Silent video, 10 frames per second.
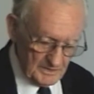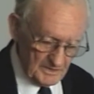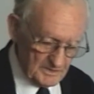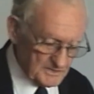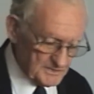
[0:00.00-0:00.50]

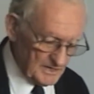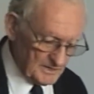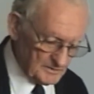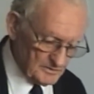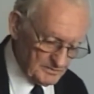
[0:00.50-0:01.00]
in
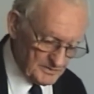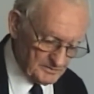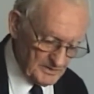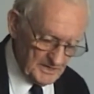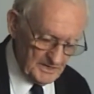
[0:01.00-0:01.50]
Stalag Luft
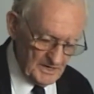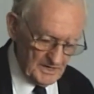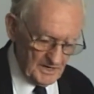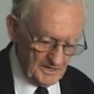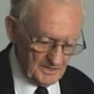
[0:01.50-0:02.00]
three,
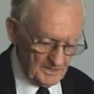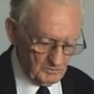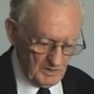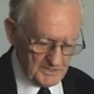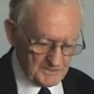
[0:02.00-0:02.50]
and
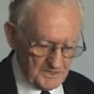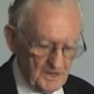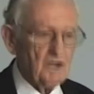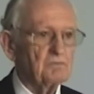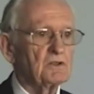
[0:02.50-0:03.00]
then once
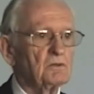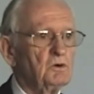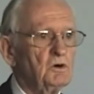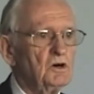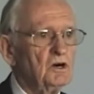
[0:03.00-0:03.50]
after the
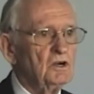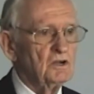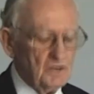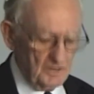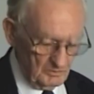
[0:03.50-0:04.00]
war
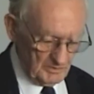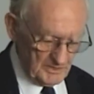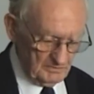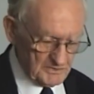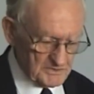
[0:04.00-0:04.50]
uh, when
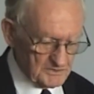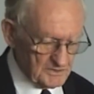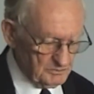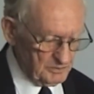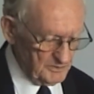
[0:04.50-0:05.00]
he
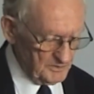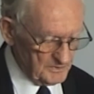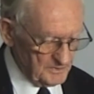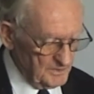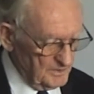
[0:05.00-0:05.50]
visited Perth
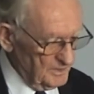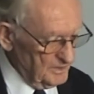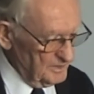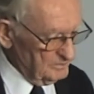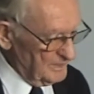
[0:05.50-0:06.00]
uh,
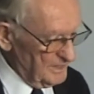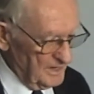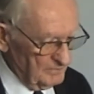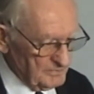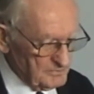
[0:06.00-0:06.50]
on
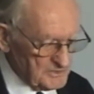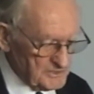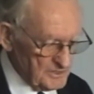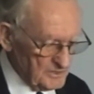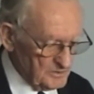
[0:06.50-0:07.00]
behalf of the
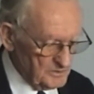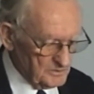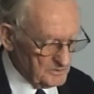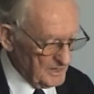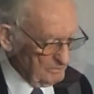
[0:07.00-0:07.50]
Shell
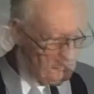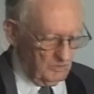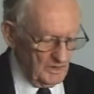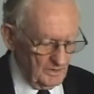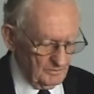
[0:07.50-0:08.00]
Oil Company.
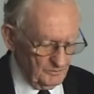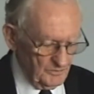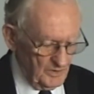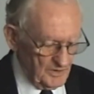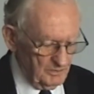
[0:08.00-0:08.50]
Well,
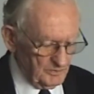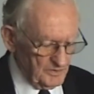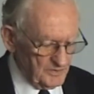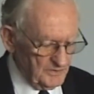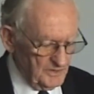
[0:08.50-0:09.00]
on April
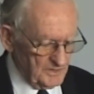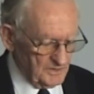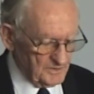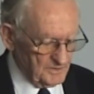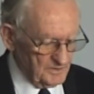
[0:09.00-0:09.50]
the thirtieth,